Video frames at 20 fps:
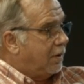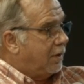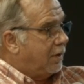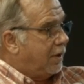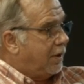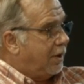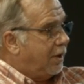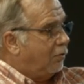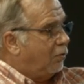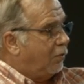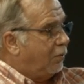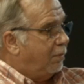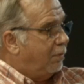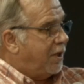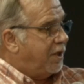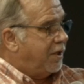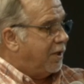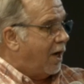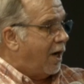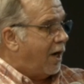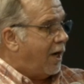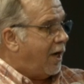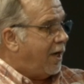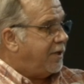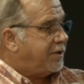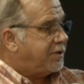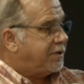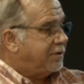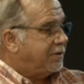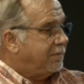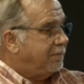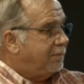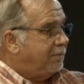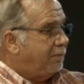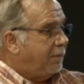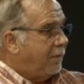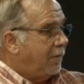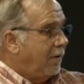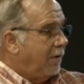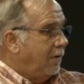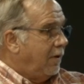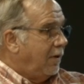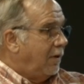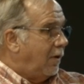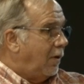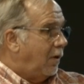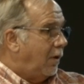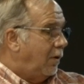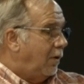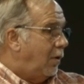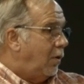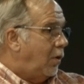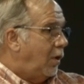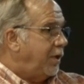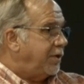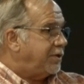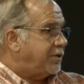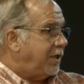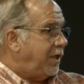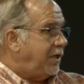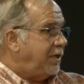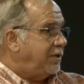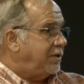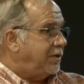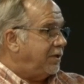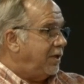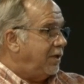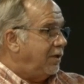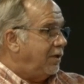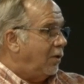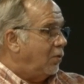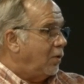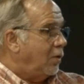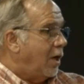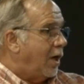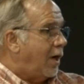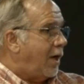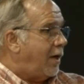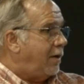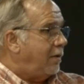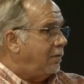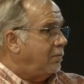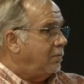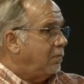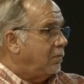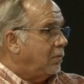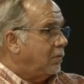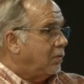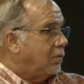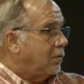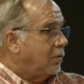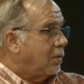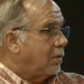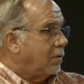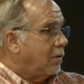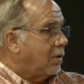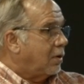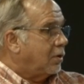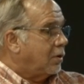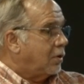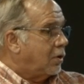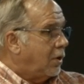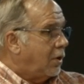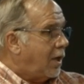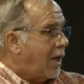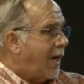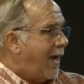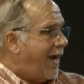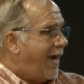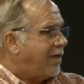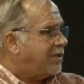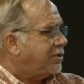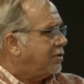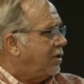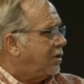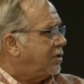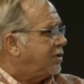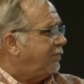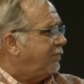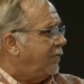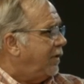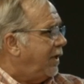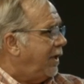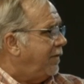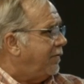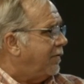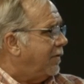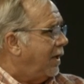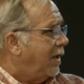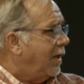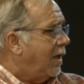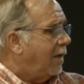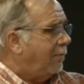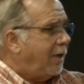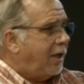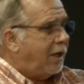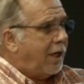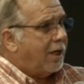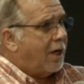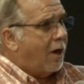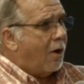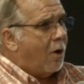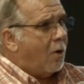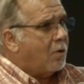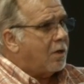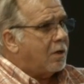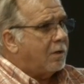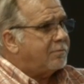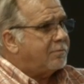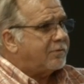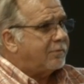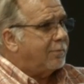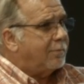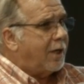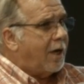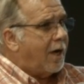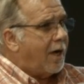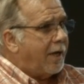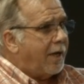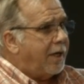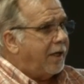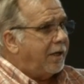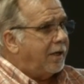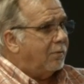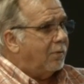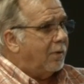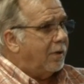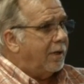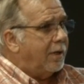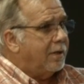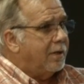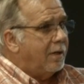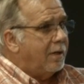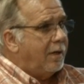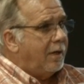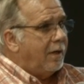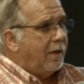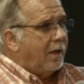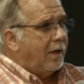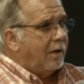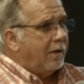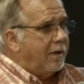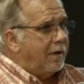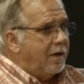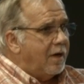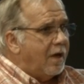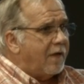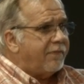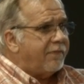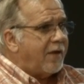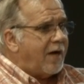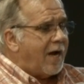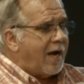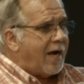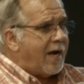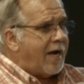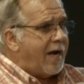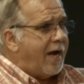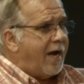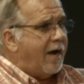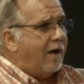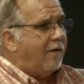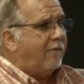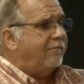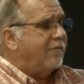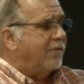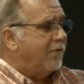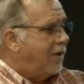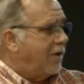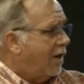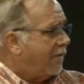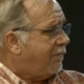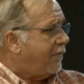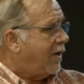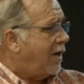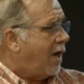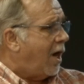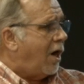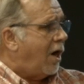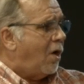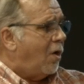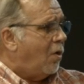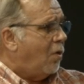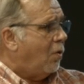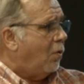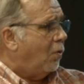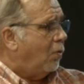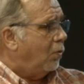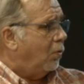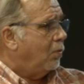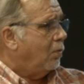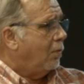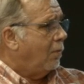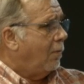it would be nice, or it's easy, God could have asked us for anything. I mean, it all comes from God anyway. Right. Nothing I have, nothing I own